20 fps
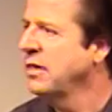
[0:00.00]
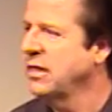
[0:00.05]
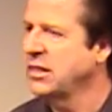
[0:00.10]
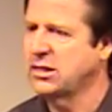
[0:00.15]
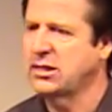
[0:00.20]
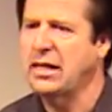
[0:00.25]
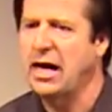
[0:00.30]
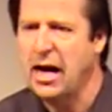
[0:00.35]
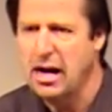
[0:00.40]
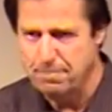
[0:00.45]

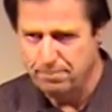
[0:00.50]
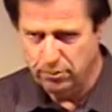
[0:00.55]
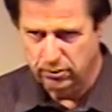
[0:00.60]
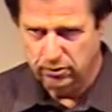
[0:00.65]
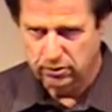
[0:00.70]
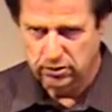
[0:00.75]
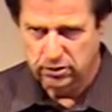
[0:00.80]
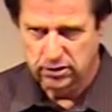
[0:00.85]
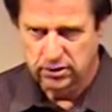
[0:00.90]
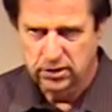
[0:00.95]

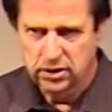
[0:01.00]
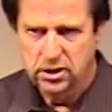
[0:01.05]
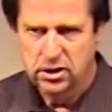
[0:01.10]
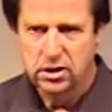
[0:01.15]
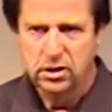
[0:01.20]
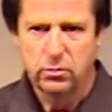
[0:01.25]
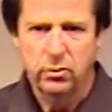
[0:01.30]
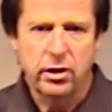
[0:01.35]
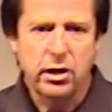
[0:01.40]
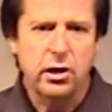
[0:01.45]
disciples.
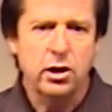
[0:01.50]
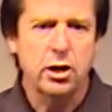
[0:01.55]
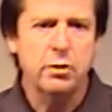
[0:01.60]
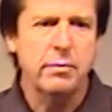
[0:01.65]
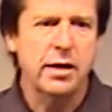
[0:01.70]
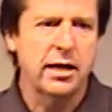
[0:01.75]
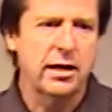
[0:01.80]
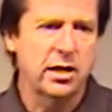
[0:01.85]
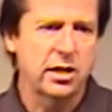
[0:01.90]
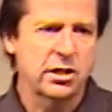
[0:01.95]
We're here to
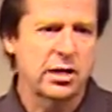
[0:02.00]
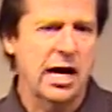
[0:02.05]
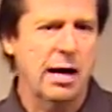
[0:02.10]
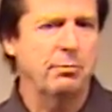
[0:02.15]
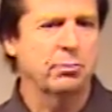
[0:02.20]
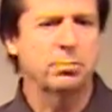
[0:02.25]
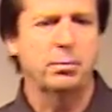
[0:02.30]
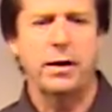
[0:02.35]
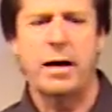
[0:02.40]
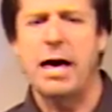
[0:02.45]
make
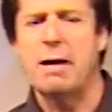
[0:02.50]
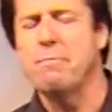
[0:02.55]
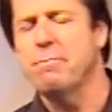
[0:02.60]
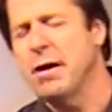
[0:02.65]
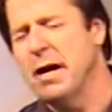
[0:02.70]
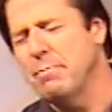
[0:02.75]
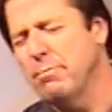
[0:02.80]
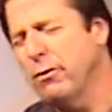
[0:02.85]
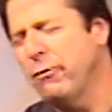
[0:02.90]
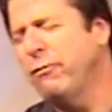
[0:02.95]
disciples. And,
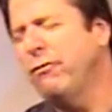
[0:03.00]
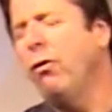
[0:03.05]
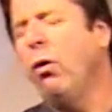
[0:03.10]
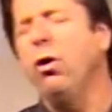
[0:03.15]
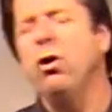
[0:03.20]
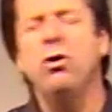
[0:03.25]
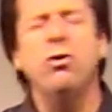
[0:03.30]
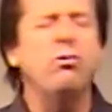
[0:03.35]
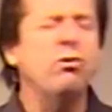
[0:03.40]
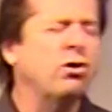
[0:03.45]
and
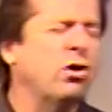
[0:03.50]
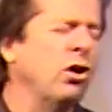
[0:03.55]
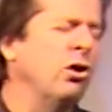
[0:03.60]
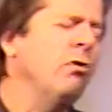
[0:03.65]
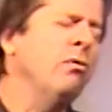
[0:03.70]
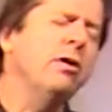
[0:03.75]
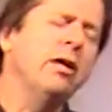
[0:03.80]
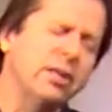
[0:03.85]
before you tune